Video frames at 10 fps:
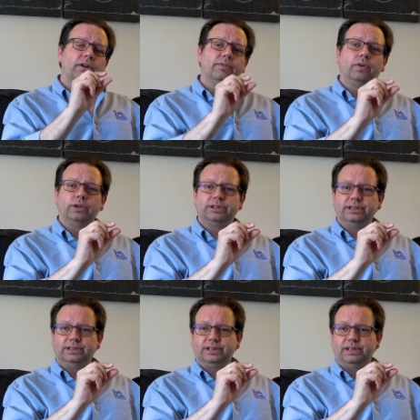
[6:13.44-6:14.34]

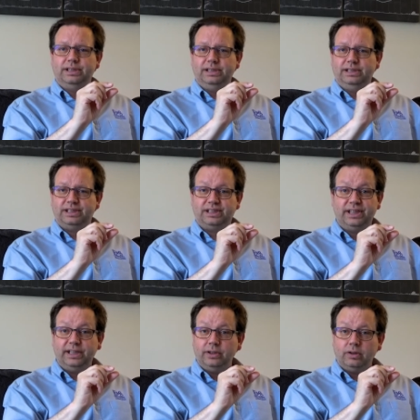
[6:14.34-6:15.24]
versus the
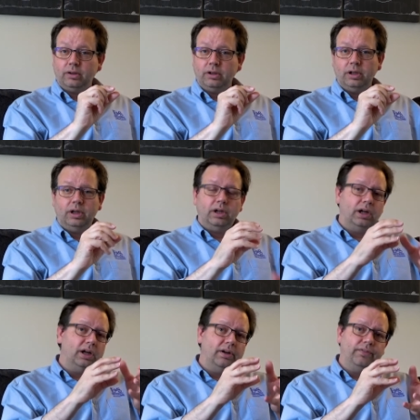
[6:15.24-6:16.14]
steel
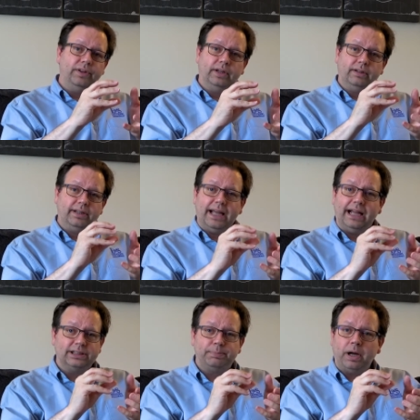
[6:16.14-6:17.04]
of the
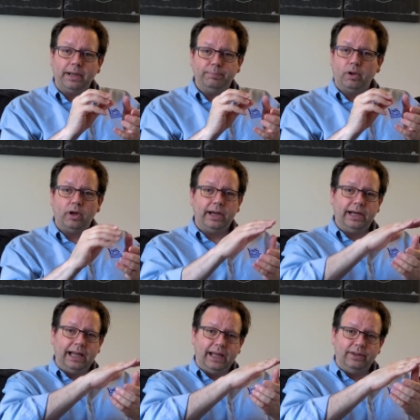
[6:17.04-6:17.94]
gas
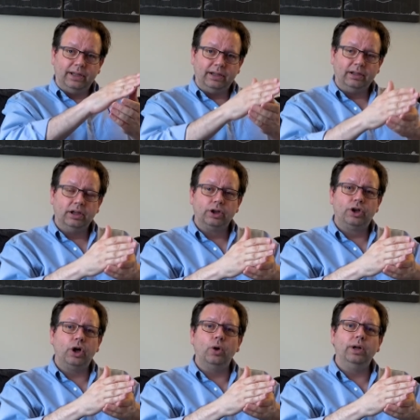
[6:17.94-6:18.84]
pipeline and the
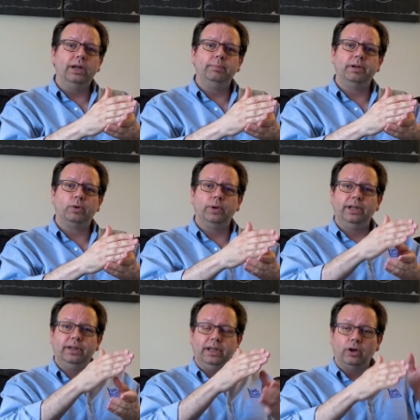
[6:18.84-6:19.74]
coating
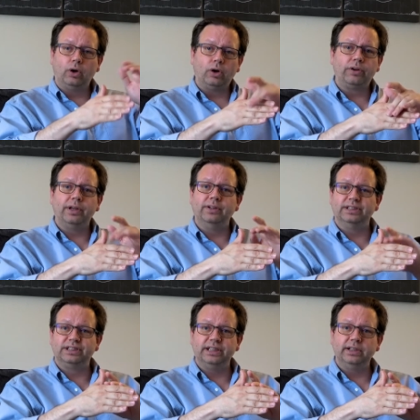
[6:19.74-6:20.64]
between the earth and the
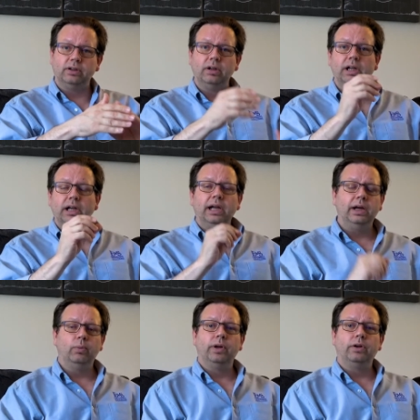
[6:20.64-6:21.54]
steel
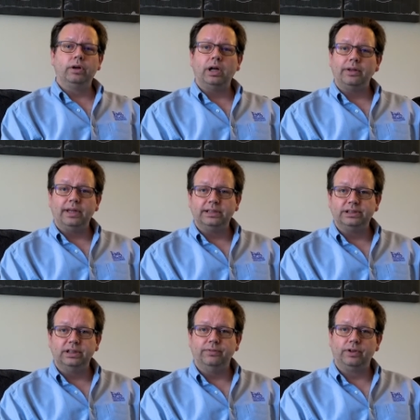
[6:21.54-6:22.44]
and whether or not
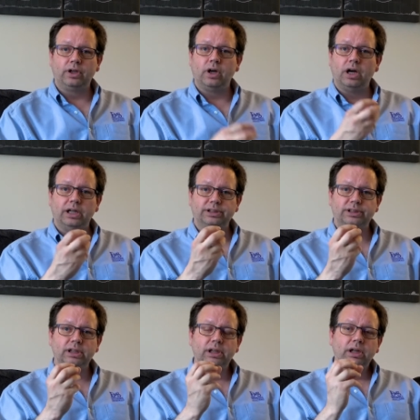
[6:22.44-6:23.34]
that's enough to
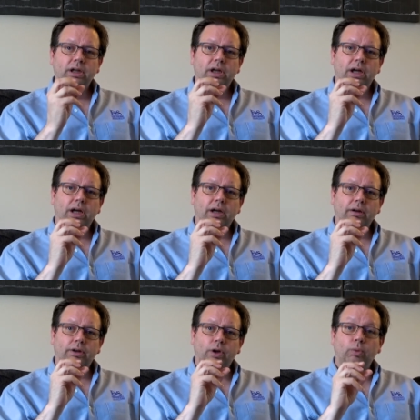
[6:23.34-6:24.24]
cause
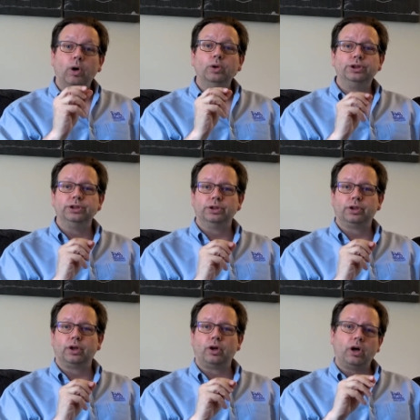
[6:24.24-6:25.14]
uh, corrosion to
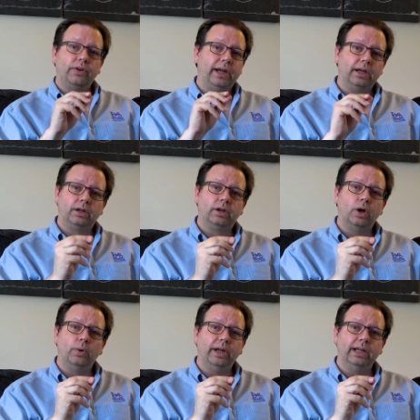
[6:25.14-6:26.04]
occur on that
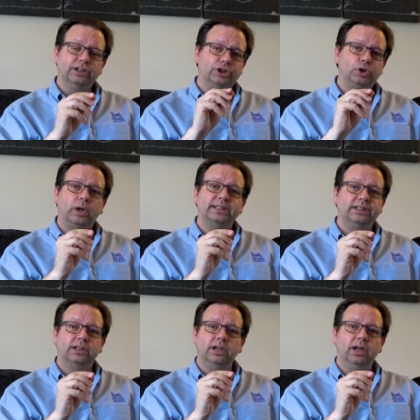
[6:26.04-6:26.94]
coating and stress
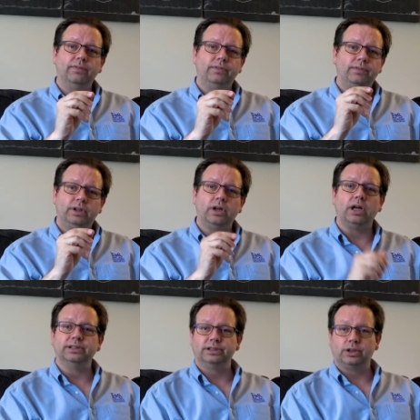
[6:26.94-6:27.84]
it enough to
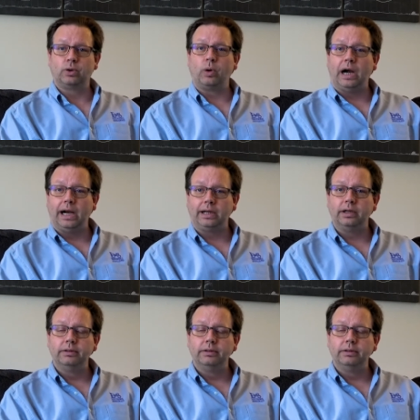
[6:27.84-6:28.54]
cause it to crack